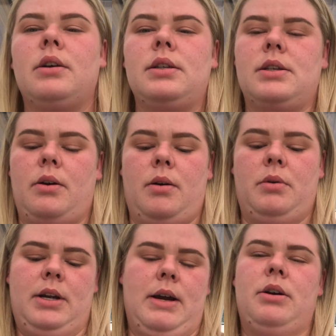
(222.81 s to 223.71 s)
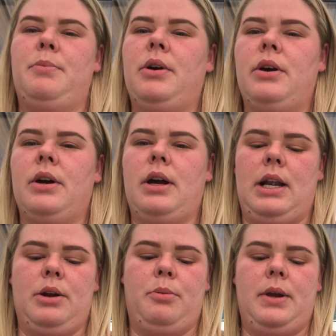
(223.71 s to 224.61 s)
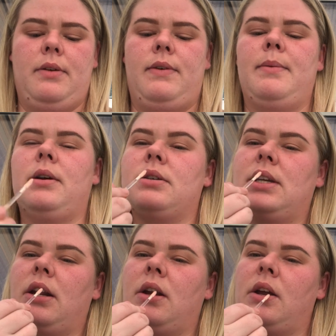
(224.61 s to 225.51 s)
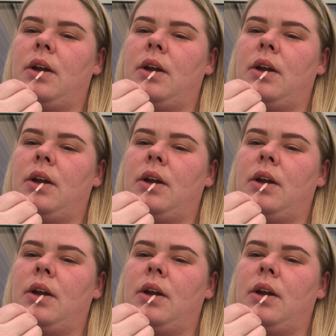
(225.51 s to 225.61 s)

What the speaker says: So I'm now going to put a little bit of lip gloss in.